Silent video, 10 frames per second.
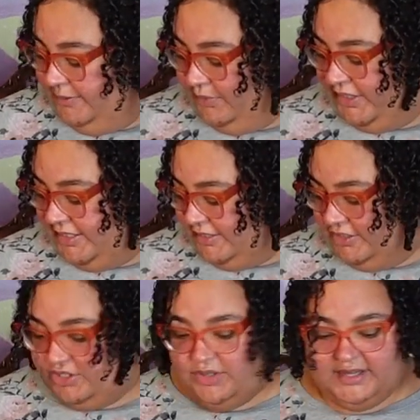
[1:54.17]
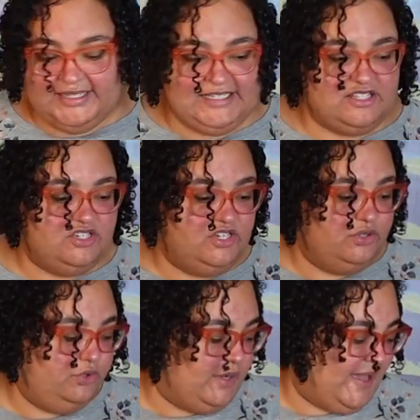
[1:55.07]
We're gonna do at least
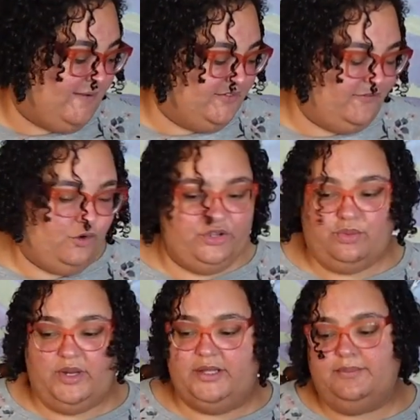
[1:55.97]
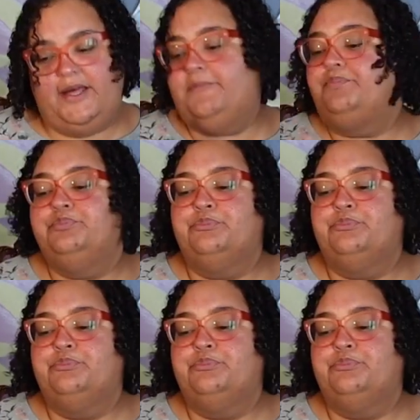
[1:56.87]
two. I have a fourth one, but